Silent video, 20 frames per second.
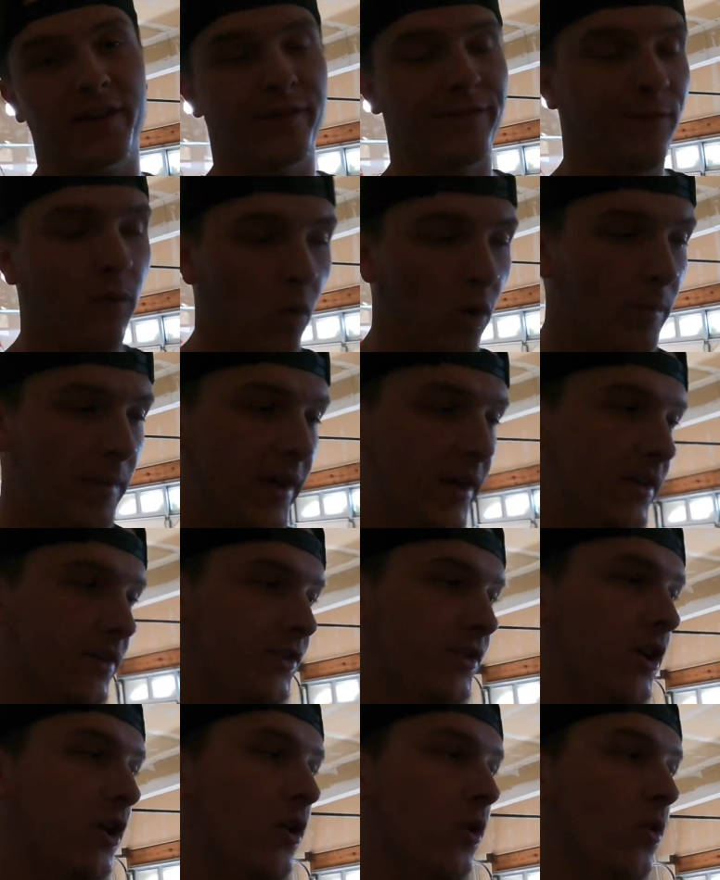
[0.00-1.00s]
for me.
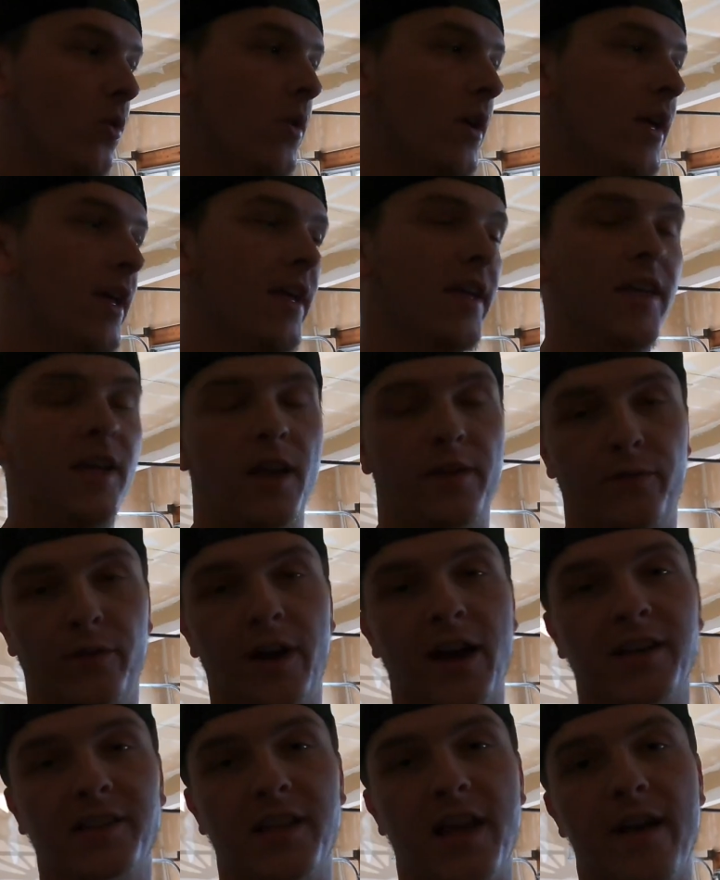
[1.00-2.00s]
So if you
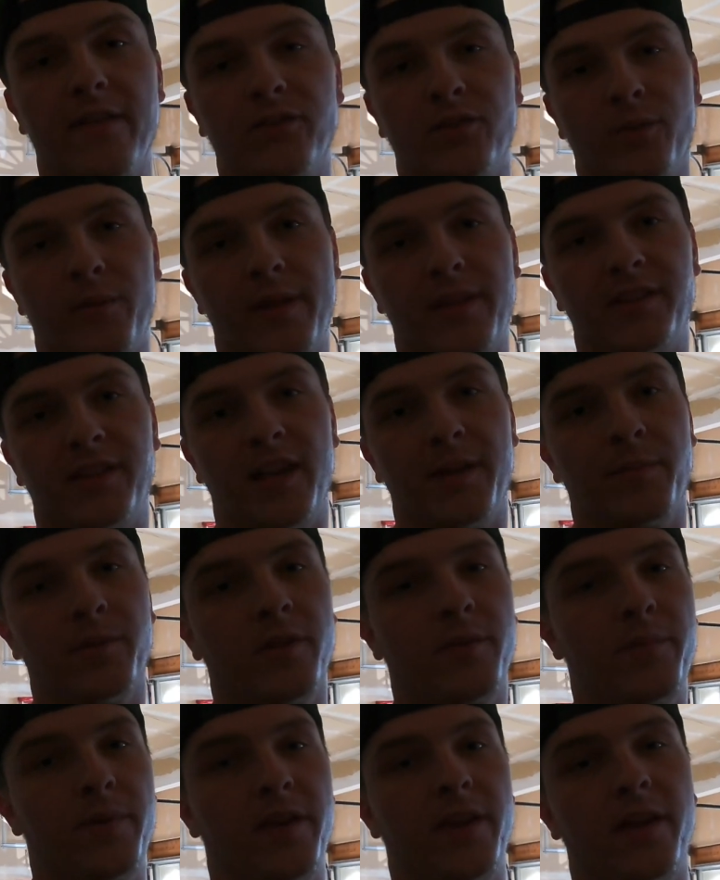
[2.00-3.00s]
guys have someone that's
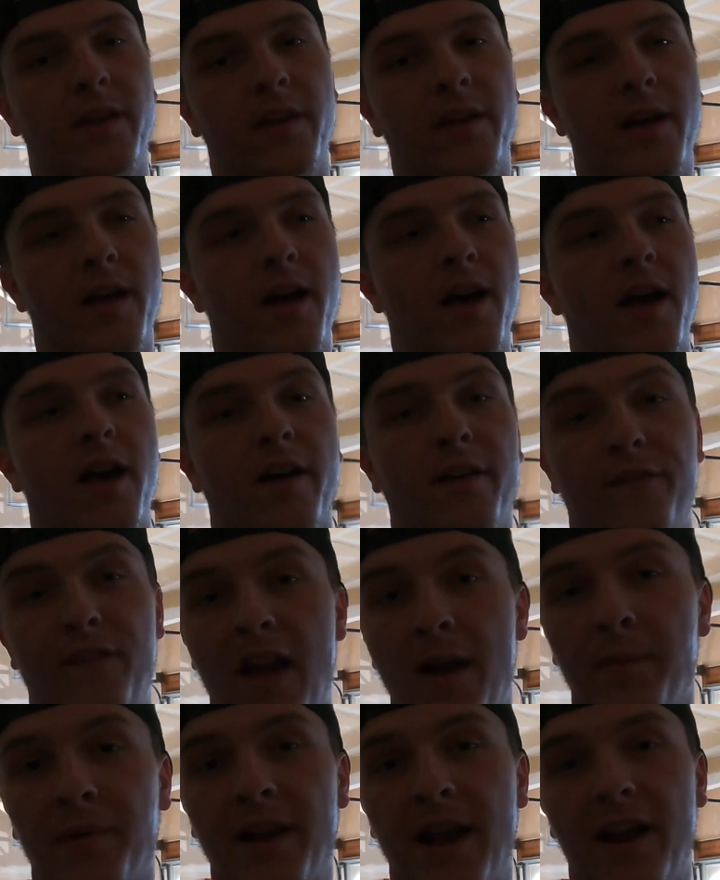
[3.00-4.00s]
able to be a
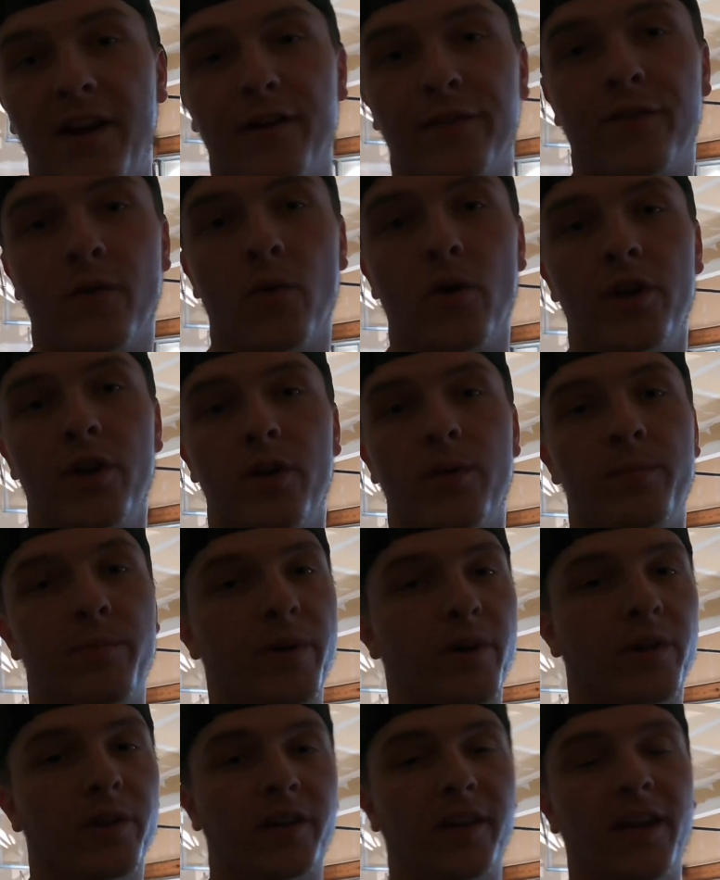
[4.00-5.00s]
fabricator for you and
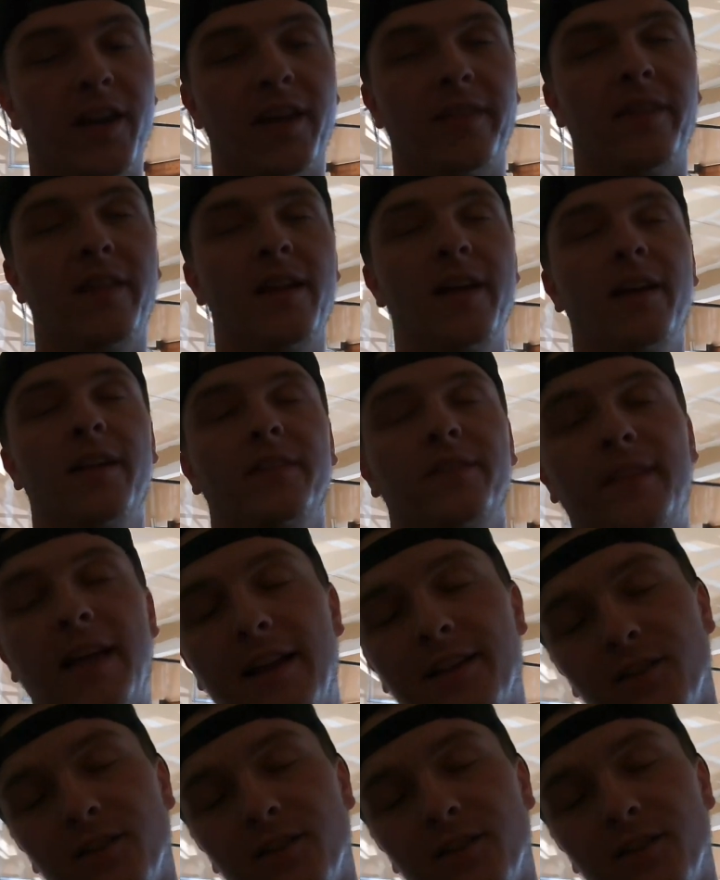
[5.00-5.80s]
build a kit, that's